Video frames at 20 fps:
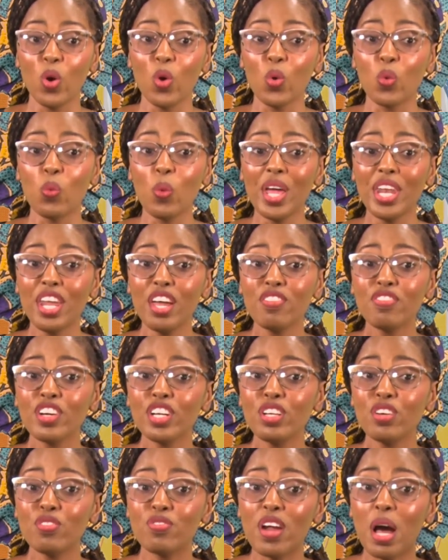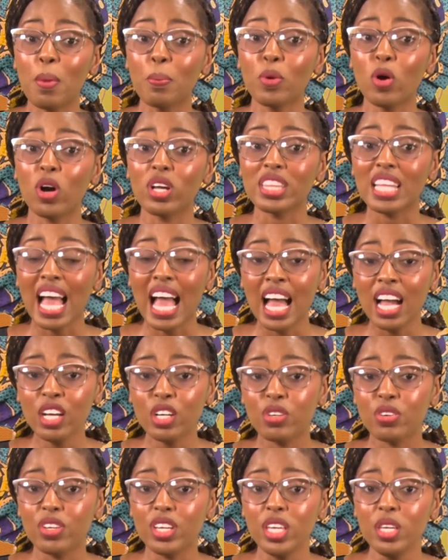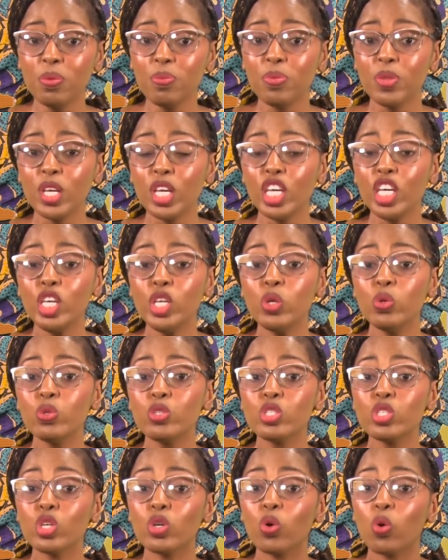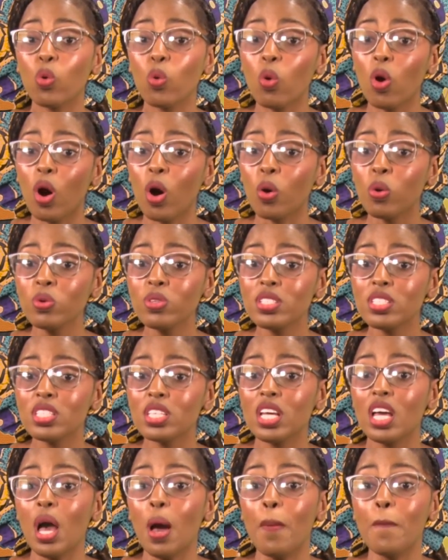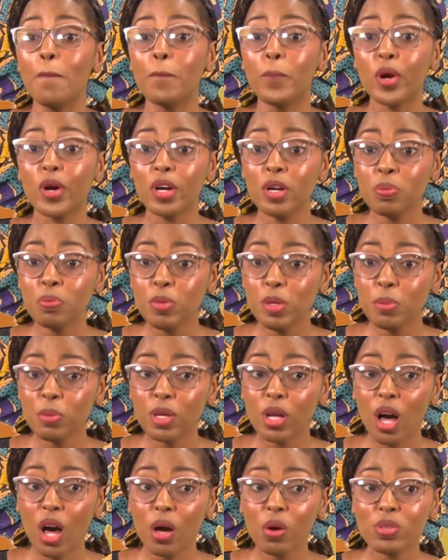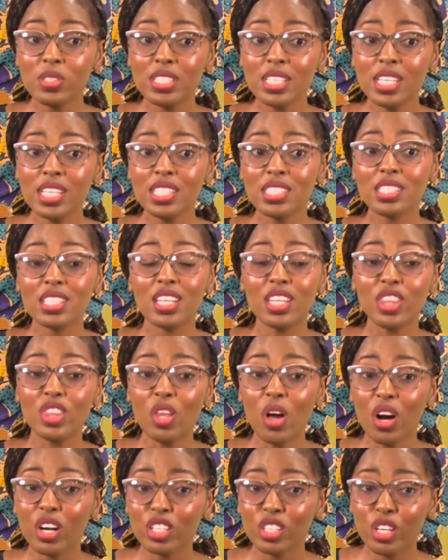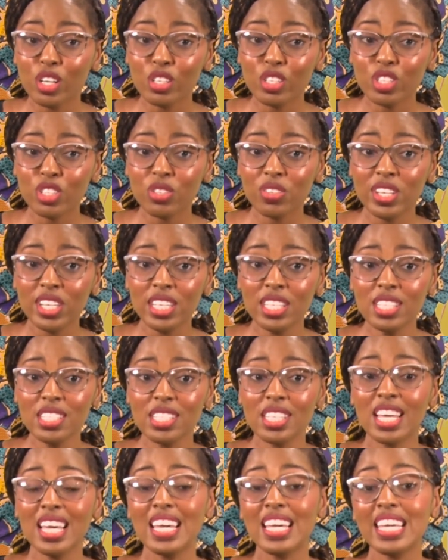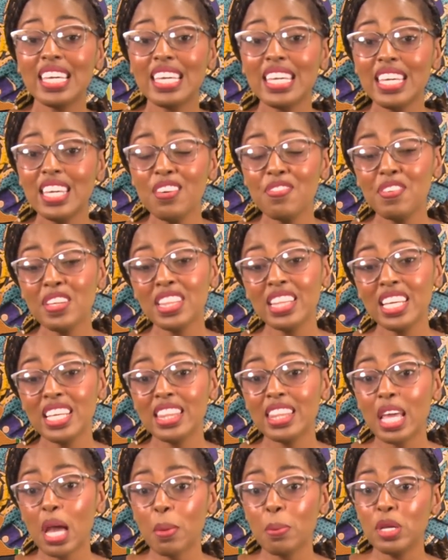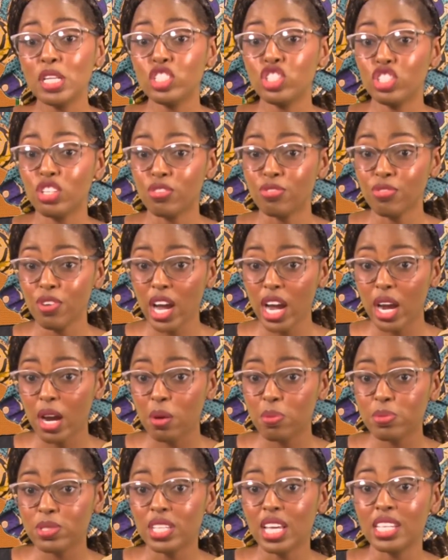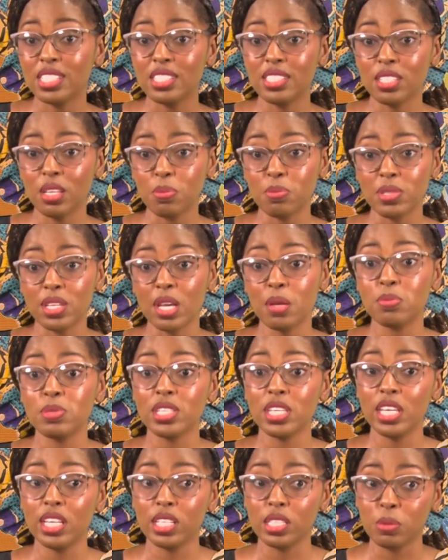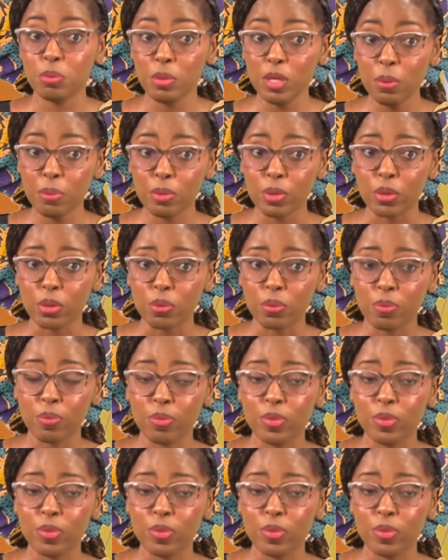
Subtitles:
Whenever the ram got angry, he used to go out, burn people's houses, knock down trees. He even did damage to farms and sometimes killed people.